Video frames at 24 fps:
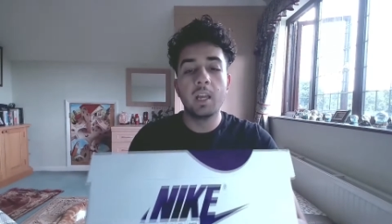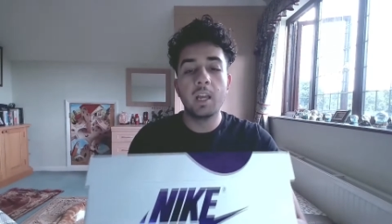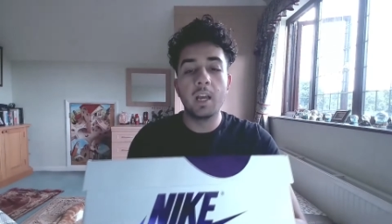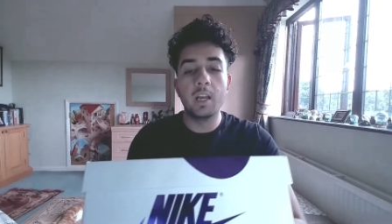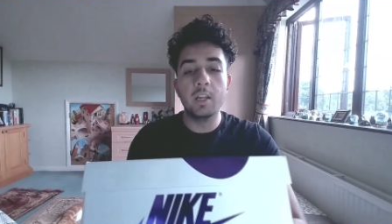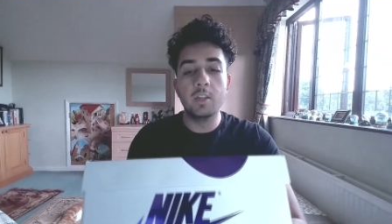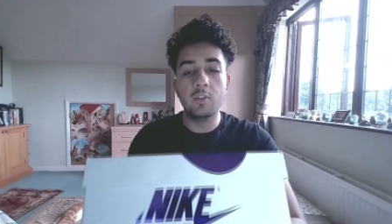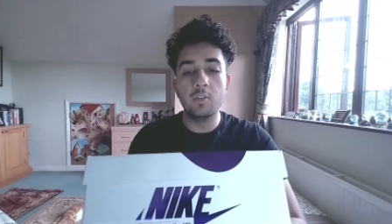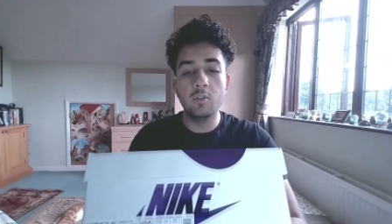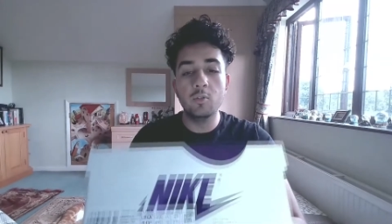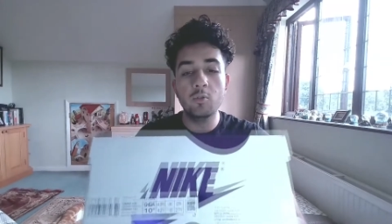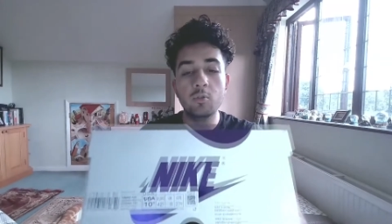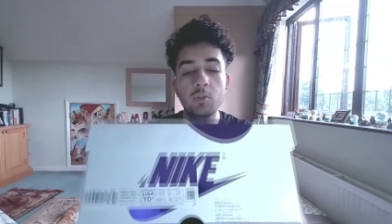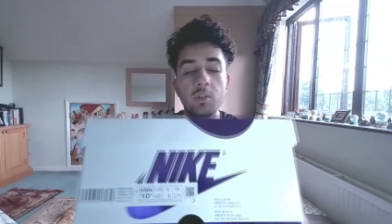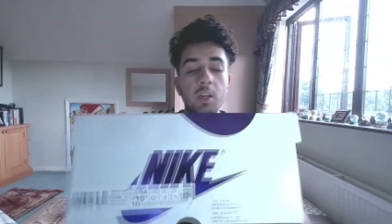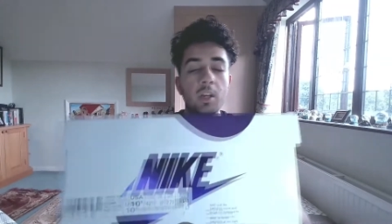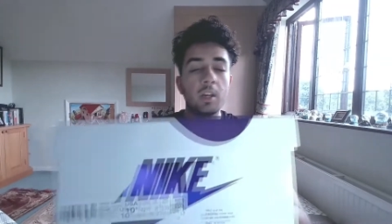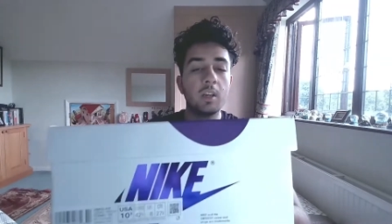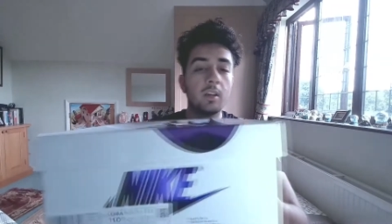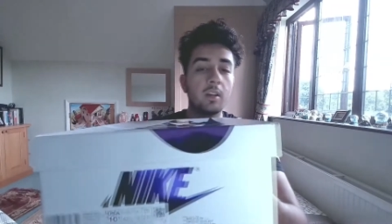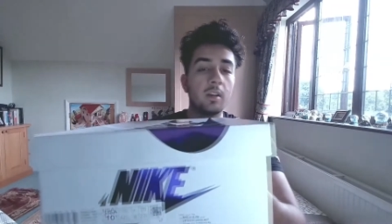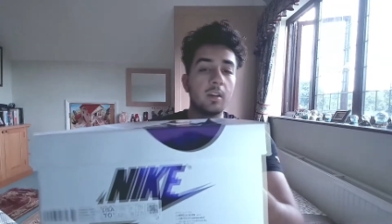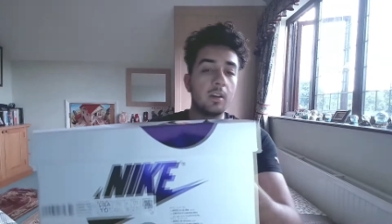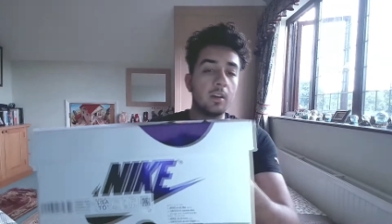a dude
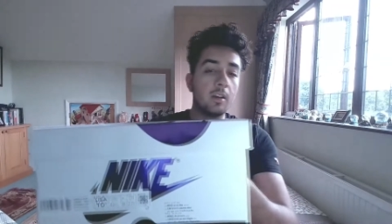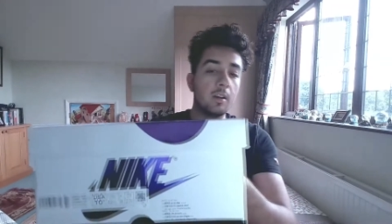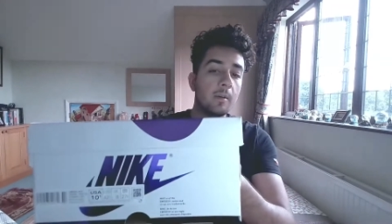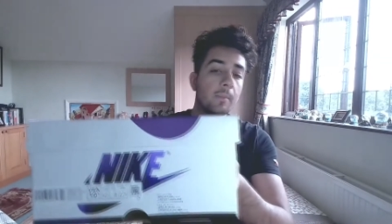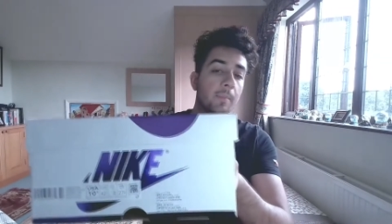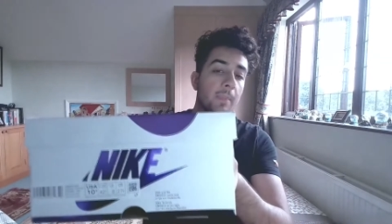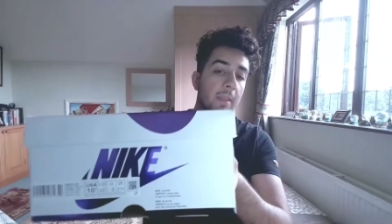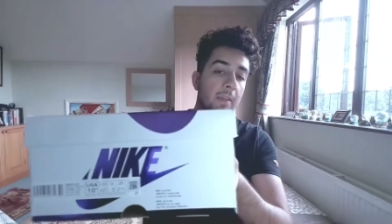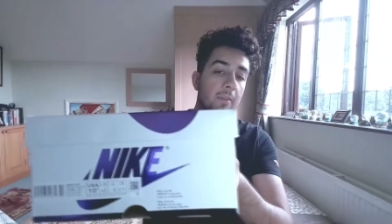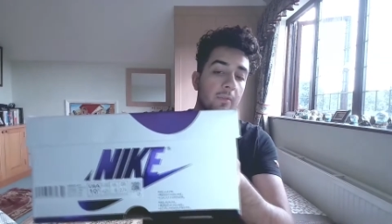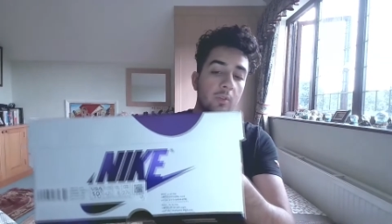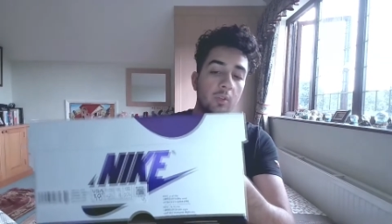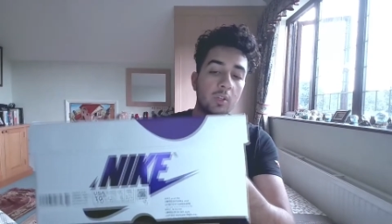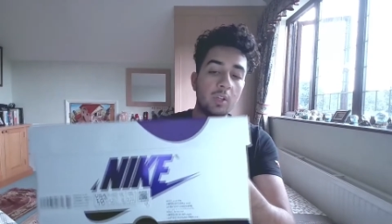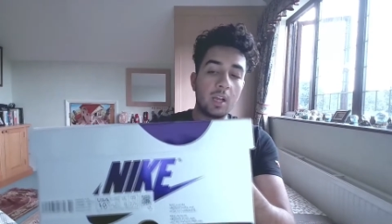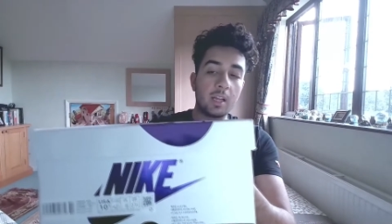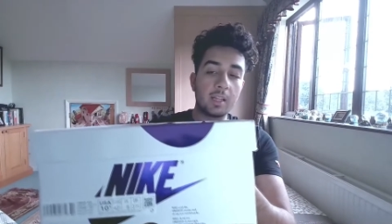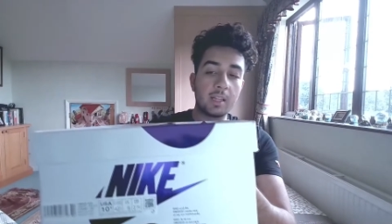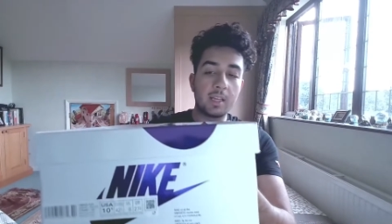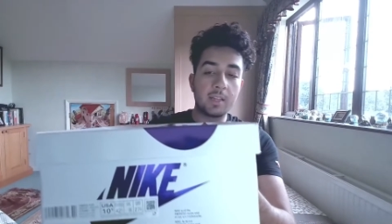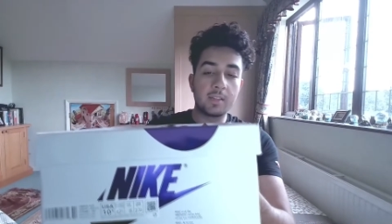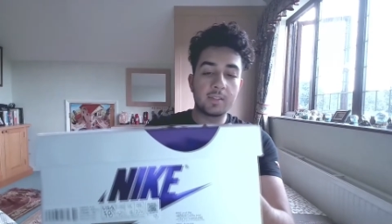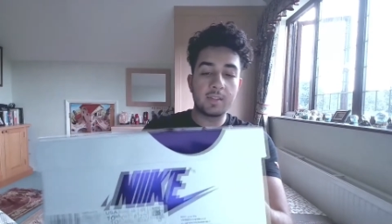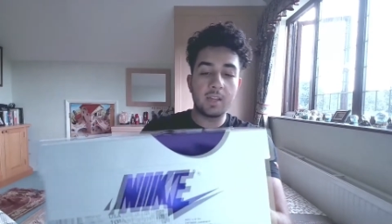if you
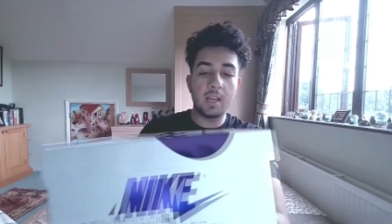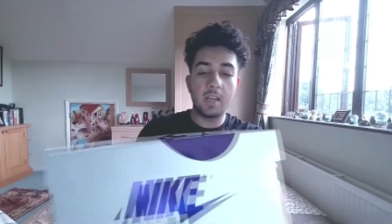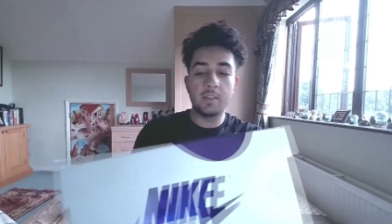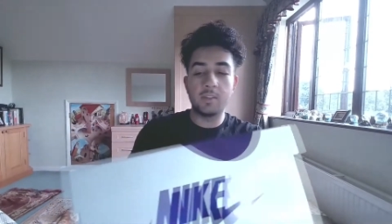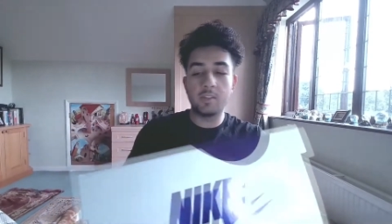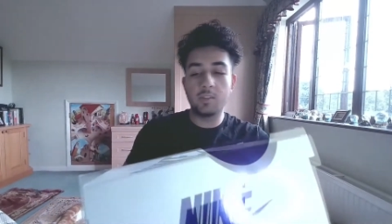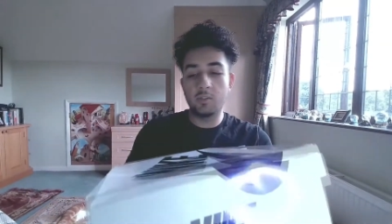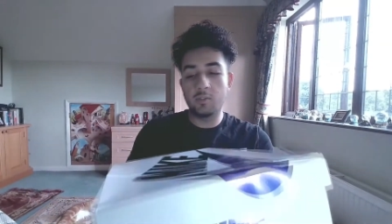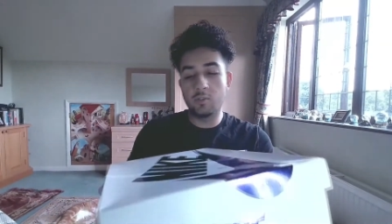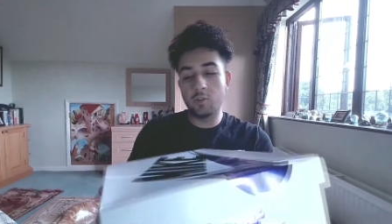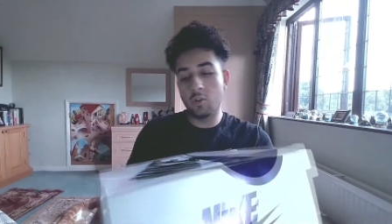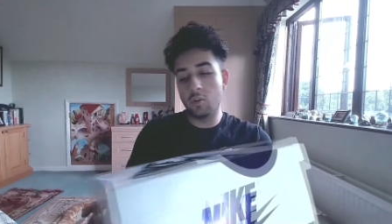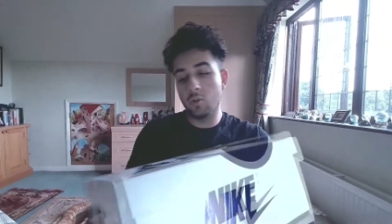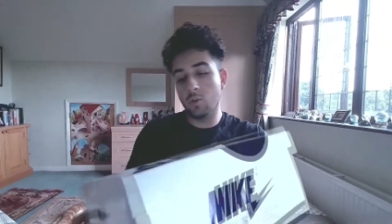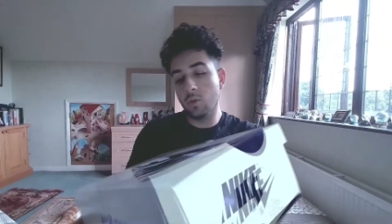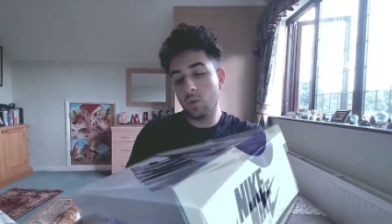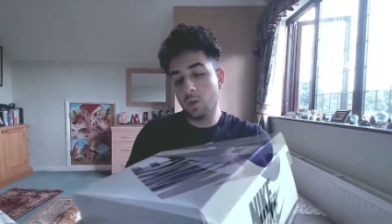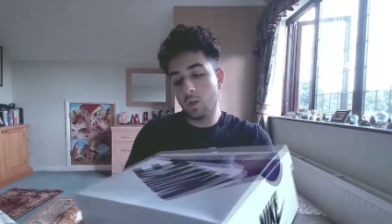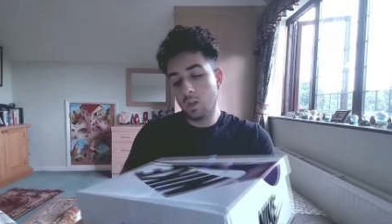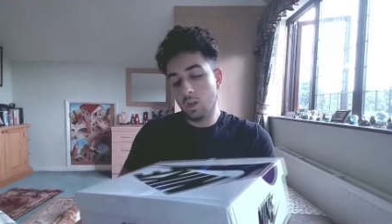got that sizing. So